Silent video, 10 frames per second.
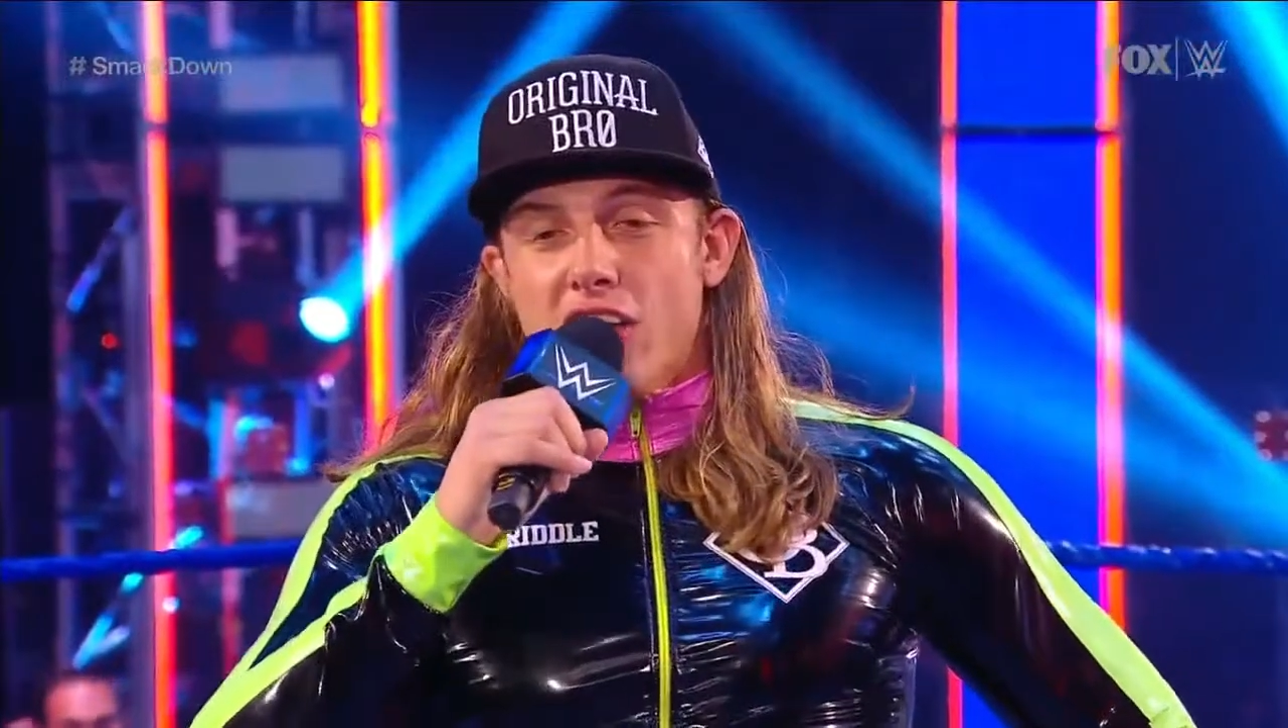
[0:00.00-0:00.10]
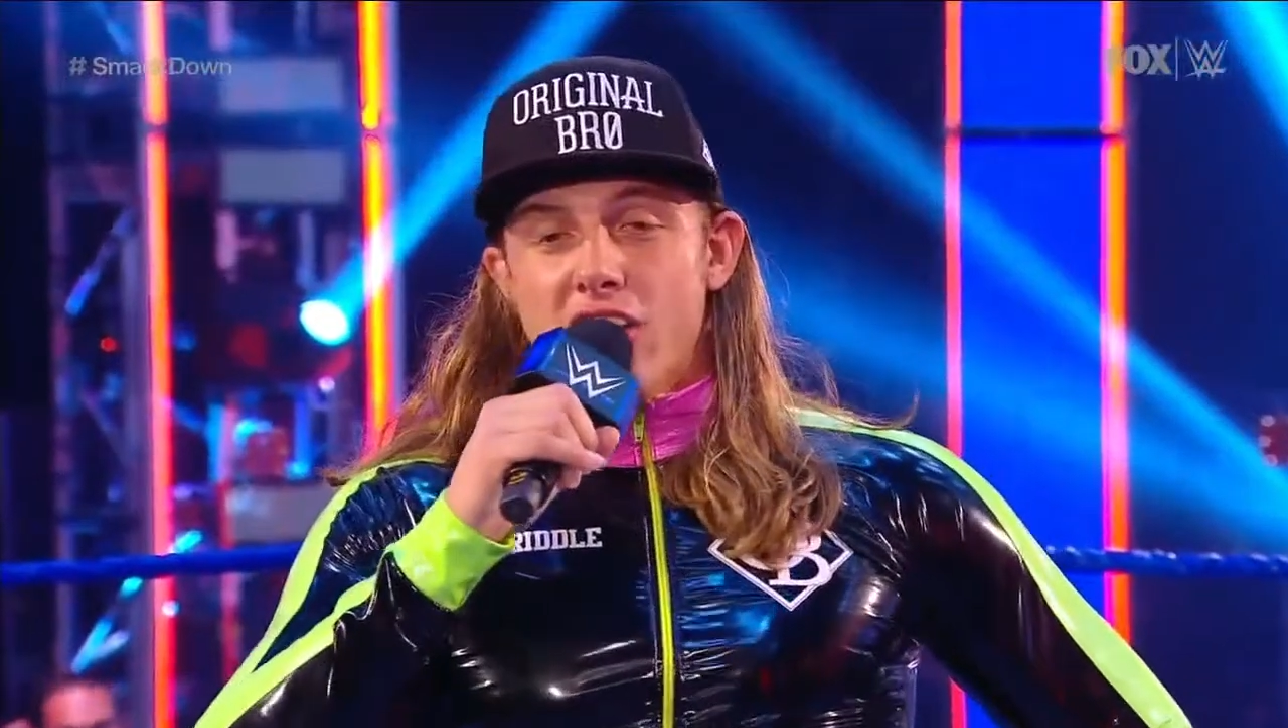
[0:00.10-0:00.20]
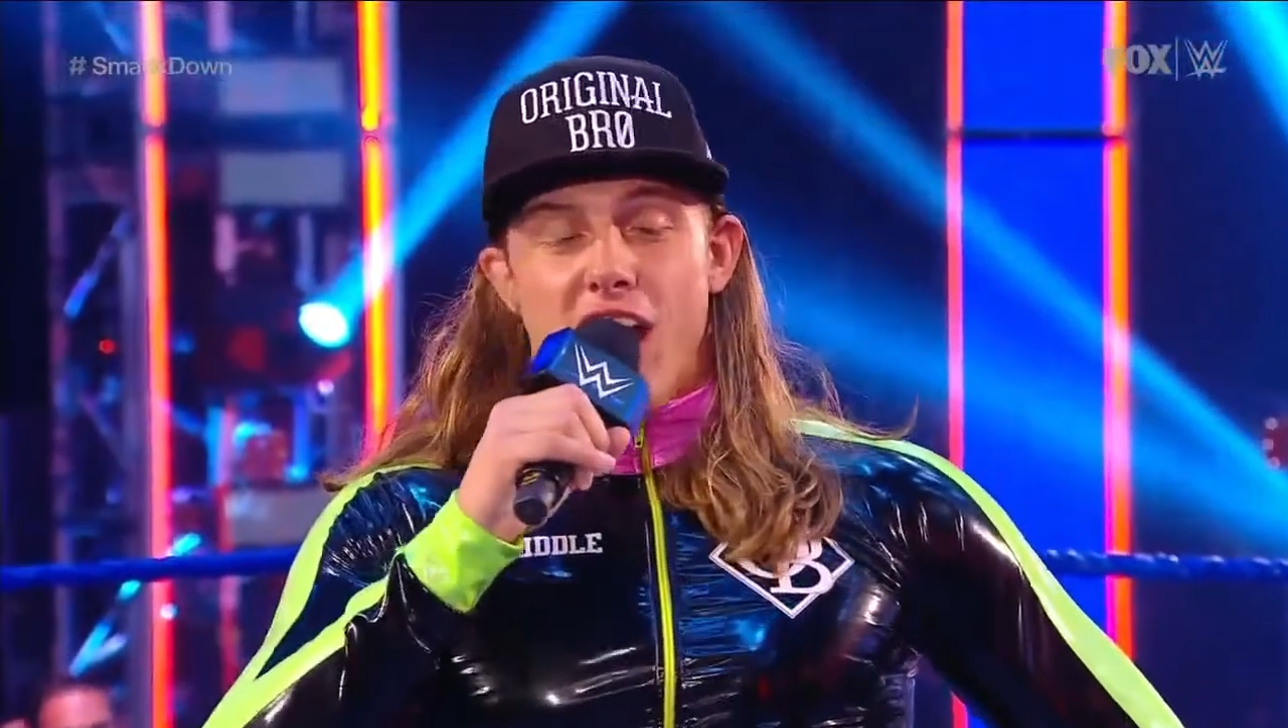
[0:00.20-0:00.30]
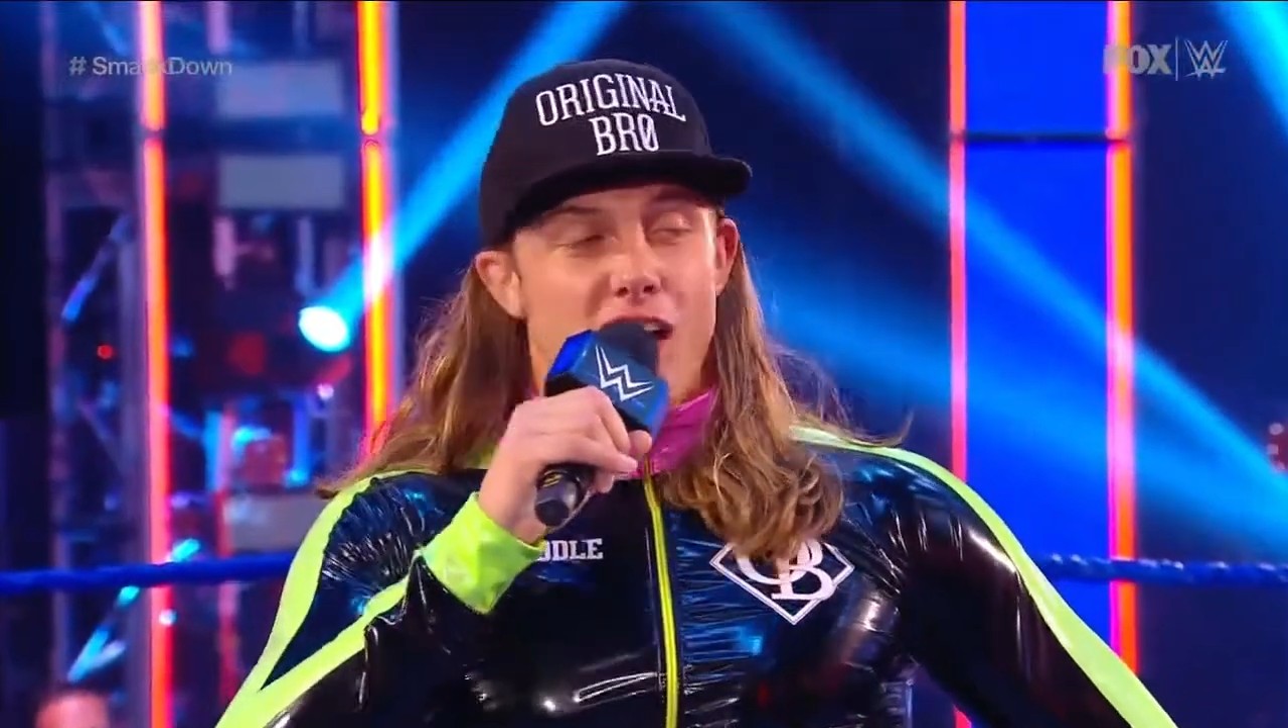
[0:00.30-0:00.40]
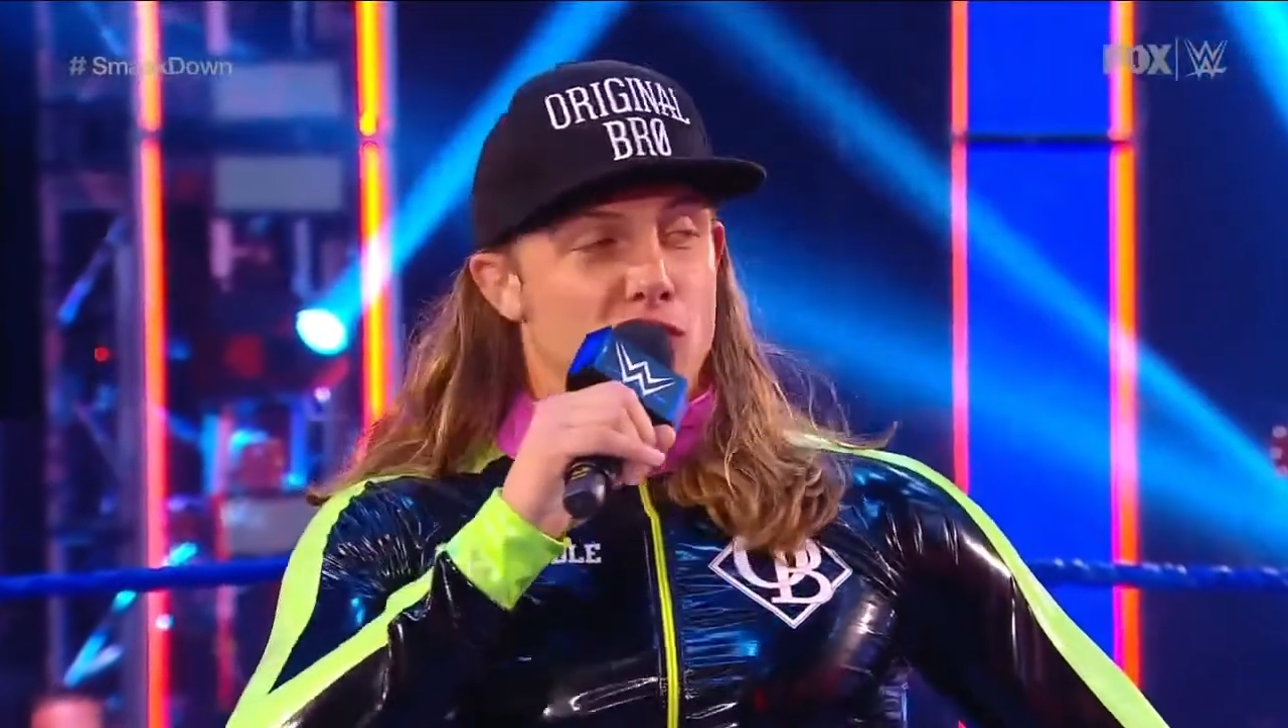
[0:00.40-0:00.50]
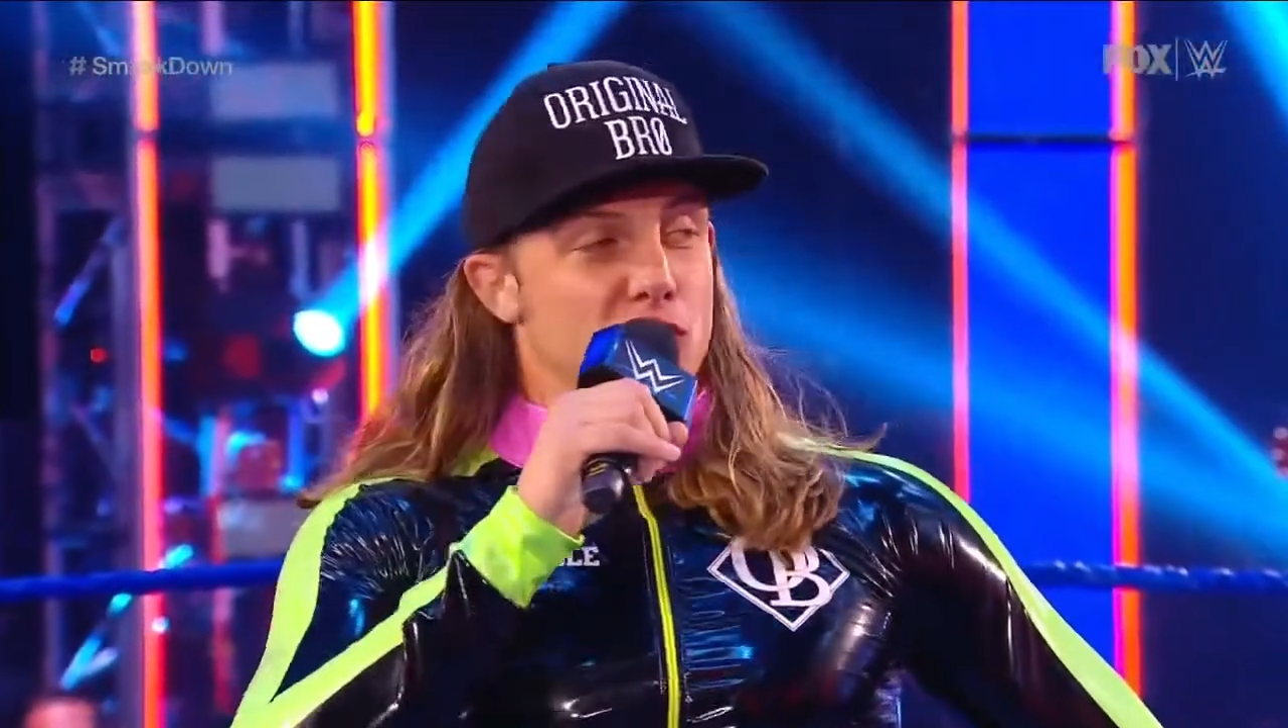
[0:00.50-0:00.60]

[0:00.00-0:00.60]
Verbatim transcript: Not